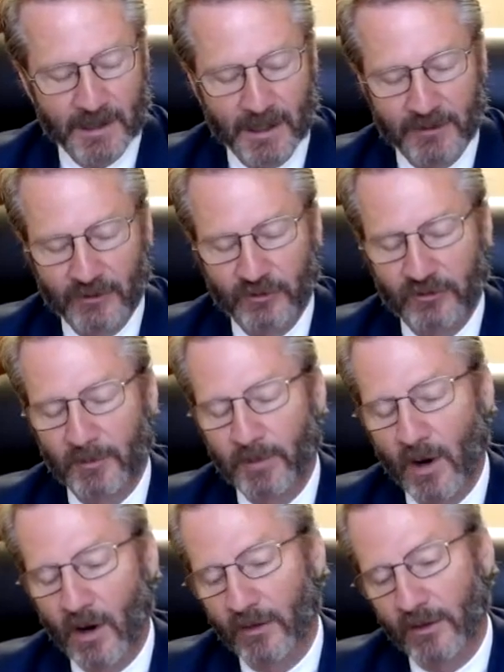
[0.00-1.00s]
this is the
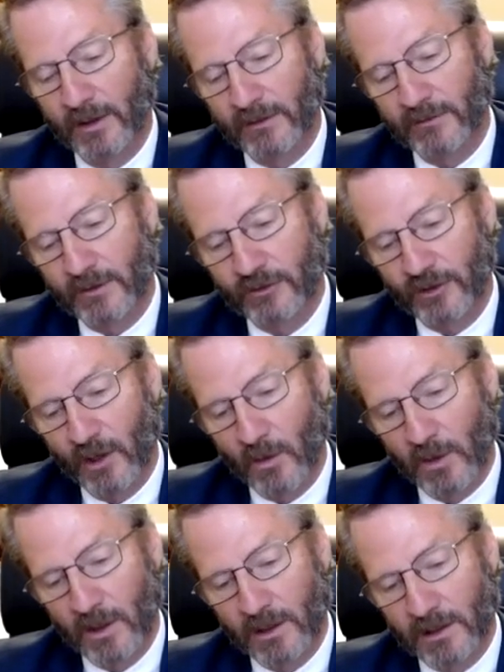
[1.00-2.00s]
part of the show
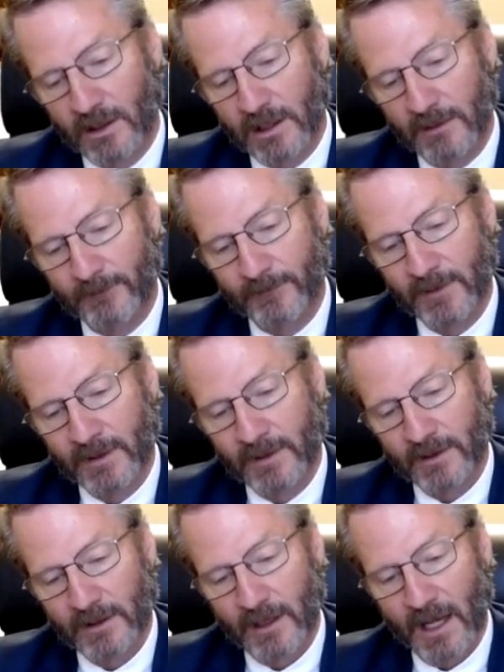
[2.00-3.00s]
where
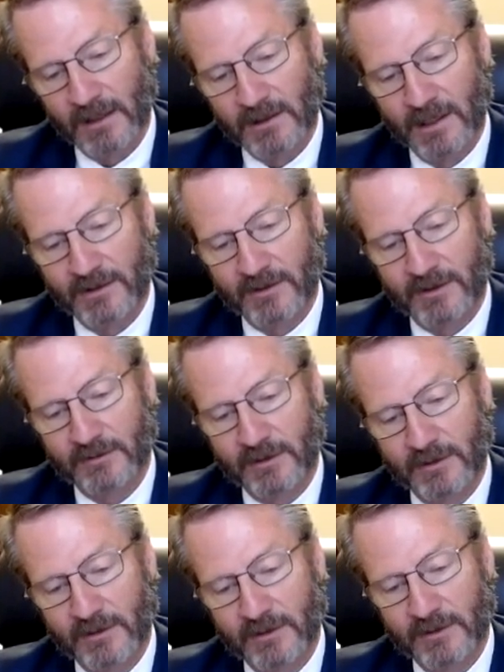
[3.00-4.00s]
I let
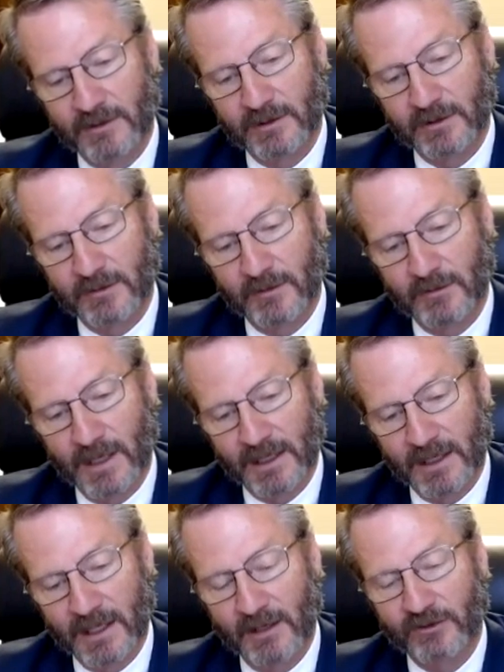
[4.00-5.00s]
my
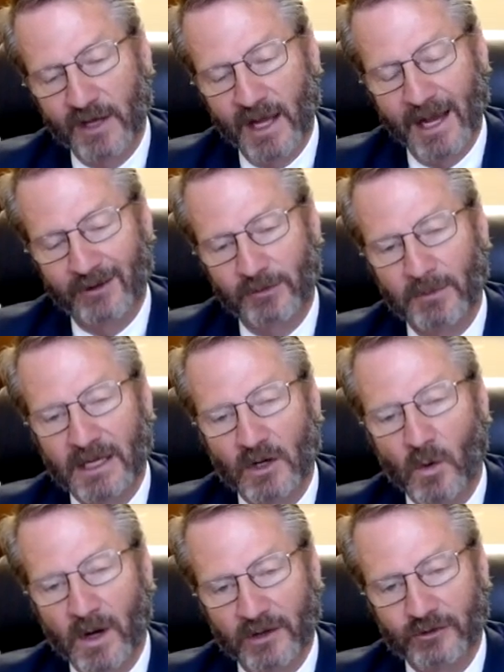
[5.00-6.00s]
guest ask me a
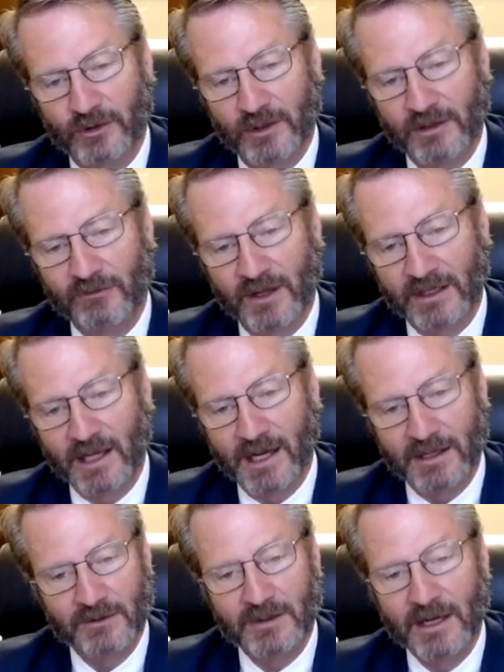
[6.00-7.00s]
question if they'd
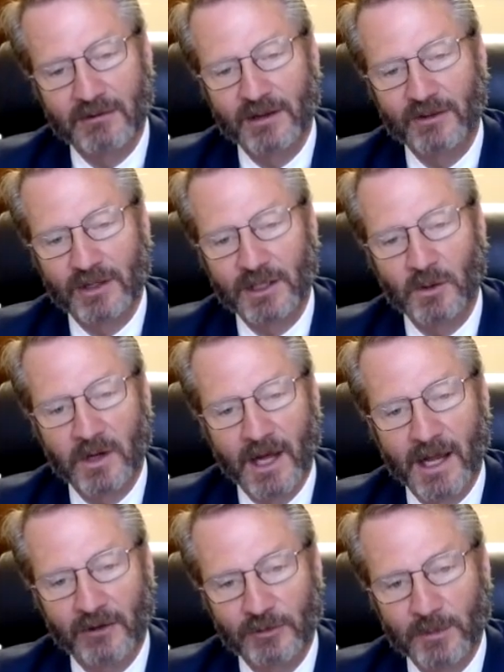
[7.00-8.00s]
like. Do you have anything you want to
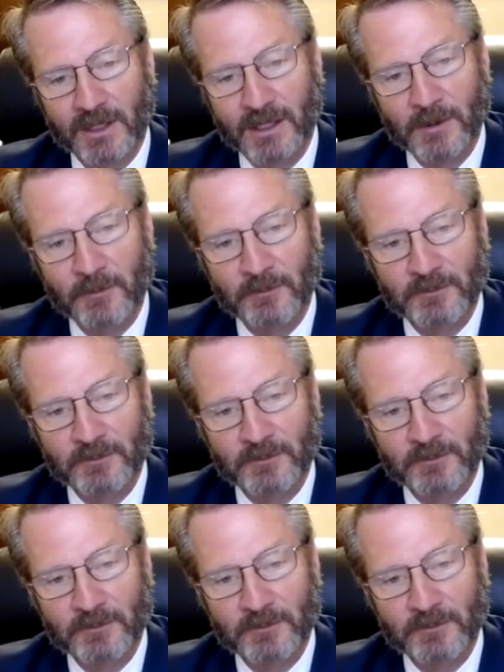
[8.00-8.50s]
ask me?